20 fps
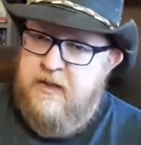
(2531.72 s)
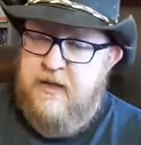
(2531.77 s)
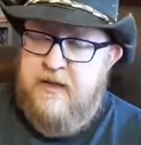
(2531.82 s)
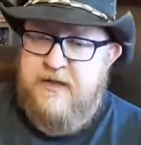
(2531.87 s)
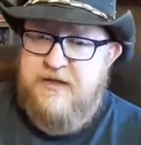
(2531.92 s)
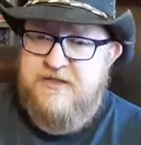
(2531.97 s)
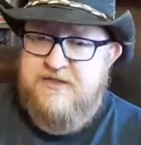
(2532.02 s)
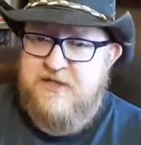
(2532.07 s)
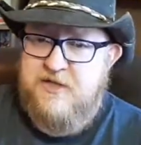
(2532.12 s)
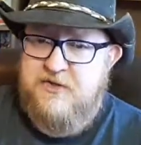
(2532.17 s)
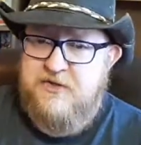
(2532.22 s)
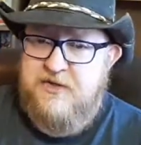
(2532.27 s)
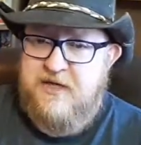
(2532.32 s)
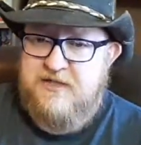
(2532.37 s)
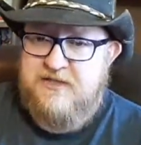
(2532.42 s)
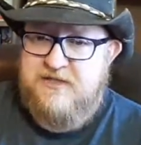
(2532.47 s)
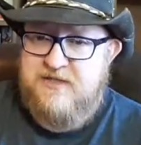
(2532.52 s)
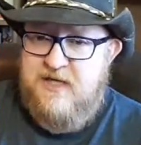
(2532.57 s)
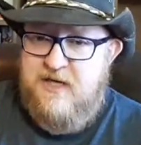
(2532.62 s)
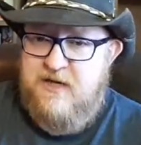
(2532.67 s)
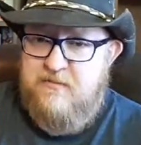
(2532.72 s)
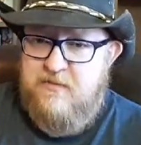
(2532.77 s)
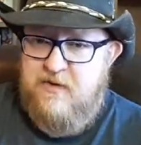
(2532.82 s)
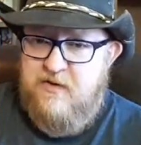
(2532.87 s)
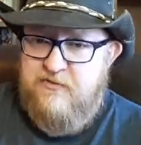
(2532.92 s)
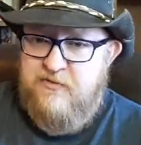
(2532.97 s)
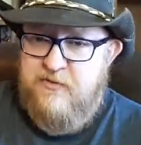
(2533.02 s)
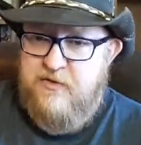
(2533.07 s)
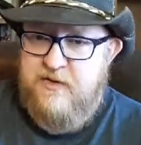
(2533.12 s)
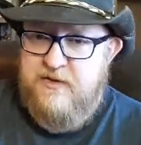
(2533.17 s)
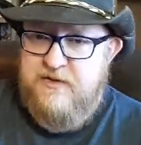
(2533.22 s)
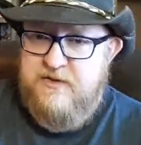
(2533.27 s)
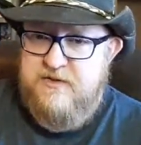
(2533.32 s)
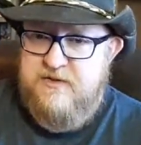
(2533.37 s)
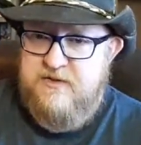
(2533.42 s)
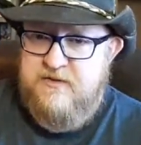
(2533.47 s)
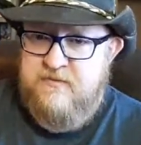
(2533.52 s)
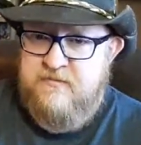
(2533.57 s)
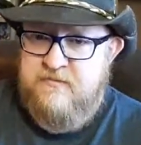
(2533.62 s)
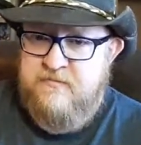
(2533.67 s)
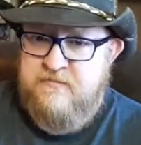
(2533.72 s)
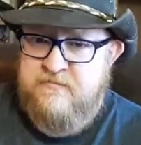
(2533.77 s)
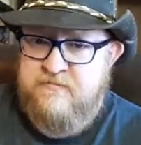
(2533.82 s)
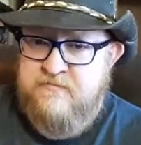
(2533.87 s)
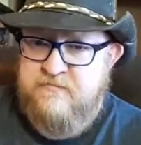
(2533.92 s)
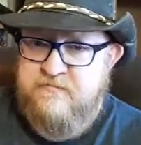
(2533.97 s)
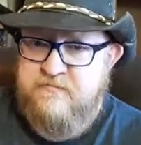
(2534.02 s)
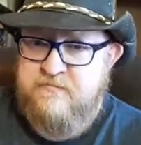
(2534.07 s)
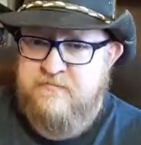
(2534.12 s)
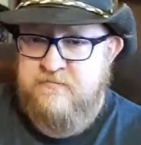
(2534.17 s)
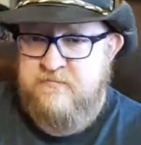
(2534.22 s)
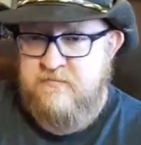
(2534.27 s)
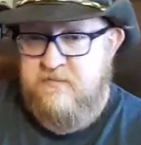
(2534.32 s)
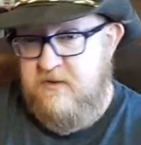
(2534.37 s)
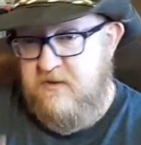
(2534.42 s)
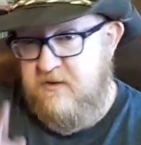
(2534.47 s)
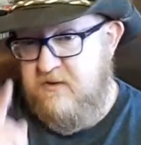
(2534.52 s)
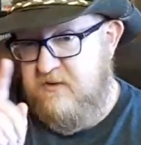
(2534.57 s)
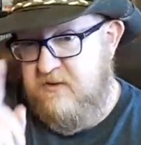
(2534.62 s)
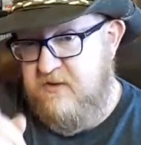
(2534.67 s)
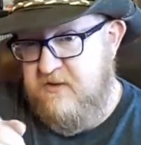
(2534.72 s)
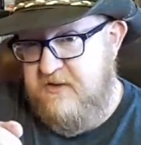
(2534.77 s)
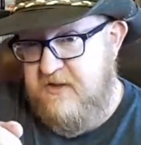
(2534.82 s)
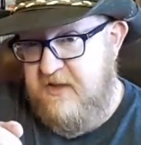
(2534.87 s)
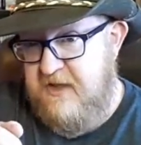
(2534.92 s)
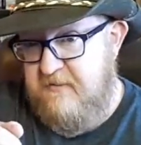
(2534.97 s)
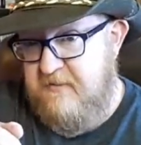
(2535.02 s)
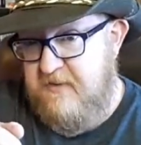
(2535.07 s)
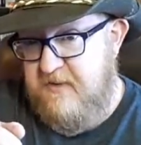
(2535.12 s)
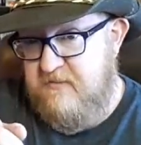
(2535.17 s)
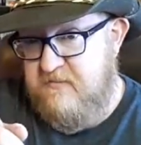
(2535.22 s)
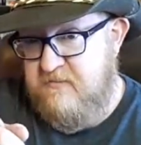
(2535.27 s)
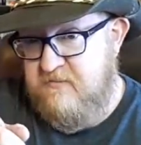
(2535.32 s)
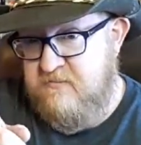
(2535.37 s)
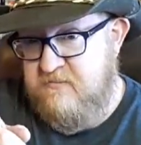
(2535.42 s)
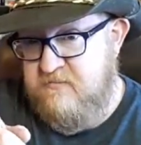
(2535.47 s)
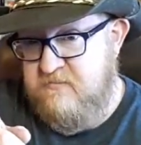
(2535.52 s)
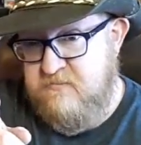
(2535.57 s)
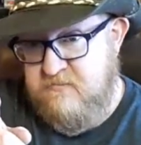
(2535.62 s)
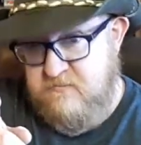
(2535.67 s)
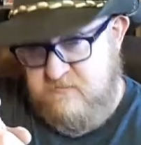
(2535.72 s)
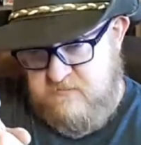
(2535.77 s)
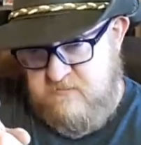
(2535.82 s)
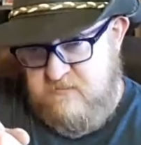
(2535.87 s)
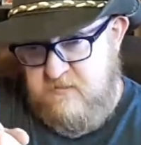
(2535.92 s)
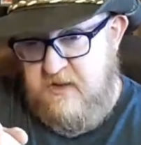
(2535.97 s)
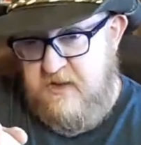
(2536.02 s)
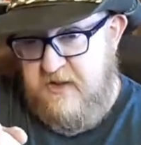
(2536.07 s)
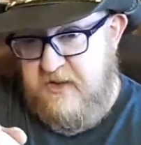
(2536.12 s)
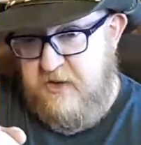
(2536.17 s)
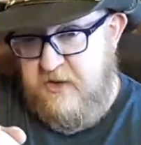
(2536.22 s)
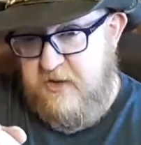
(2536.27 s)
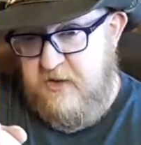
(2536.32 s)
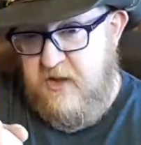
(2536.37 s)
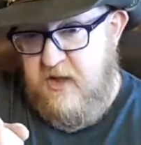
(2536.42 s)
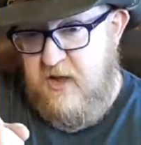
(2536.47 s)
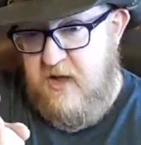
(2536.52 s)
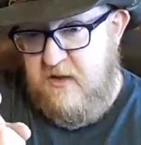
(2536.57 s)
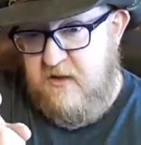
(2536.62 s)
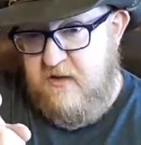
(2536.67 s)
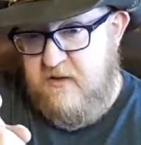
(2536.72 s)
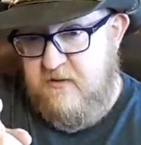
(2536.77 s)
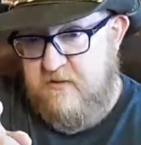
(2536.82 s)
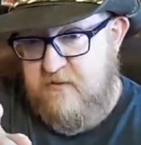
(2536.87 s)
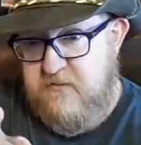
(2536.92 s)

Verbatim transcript: And until next time, my friends, good gaming and good luck.